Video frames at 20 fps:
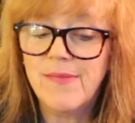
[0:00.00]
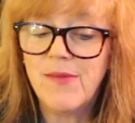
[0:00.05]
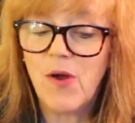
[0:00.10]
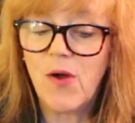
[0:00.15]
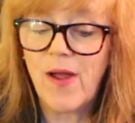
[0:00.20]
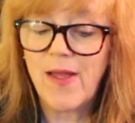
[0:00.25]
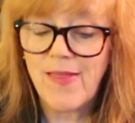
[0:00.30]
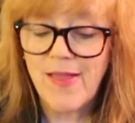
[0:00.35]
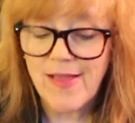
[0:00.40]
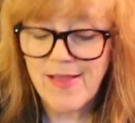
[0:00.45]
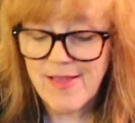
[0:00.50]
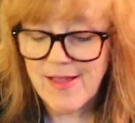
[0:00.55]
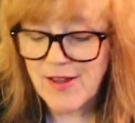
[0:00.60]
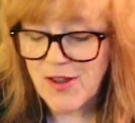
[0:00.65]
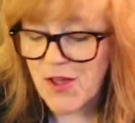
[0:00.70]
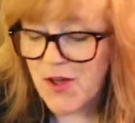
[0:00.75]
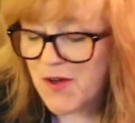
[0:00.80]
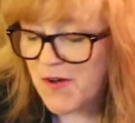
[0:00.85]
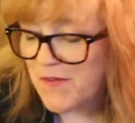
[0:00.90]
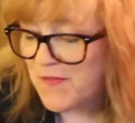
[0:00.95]
all right, that's
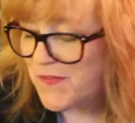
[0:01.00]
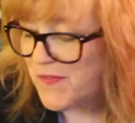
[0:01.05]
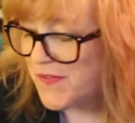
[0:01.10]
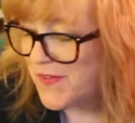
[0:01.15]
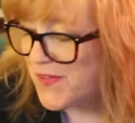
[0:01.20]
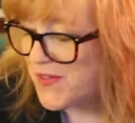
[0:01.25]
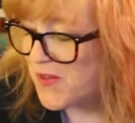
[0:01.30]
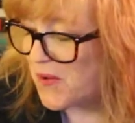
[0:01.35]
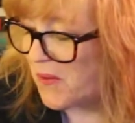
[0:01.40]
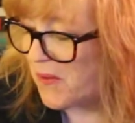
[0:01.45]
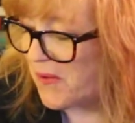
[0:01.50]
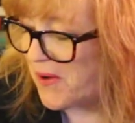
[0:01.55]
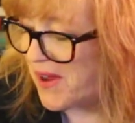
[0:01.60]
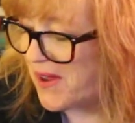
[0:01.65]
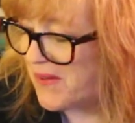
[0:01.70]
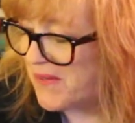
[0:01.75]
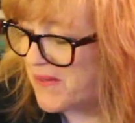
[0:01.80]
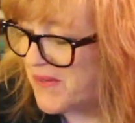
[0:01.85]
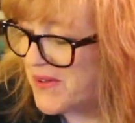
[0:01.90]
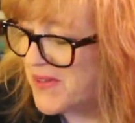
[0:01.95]
enough.
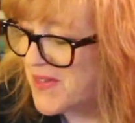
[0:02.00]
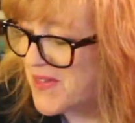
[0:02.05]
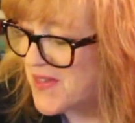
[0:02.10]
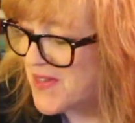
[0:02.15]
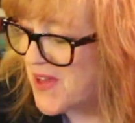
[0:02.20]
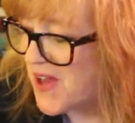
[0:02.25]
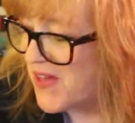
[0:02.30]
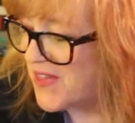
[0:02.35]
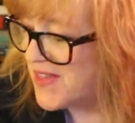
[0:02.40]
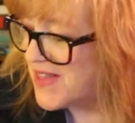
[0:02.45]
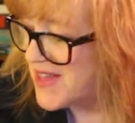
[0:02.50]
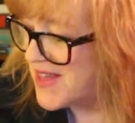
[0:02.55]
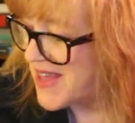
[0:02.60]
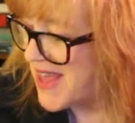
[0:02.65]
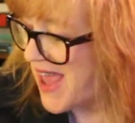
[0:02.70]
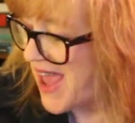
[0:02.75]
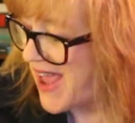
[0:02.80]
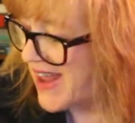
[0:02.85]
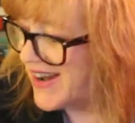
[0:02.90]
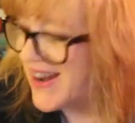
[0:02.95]
Sorry, let's start this
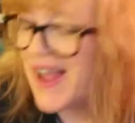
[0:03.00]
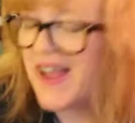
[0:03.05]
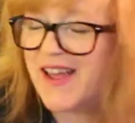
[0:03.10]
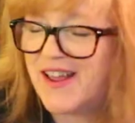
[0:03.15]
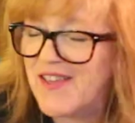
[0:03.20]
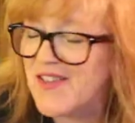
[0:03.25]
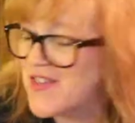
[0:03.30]
again. I'm going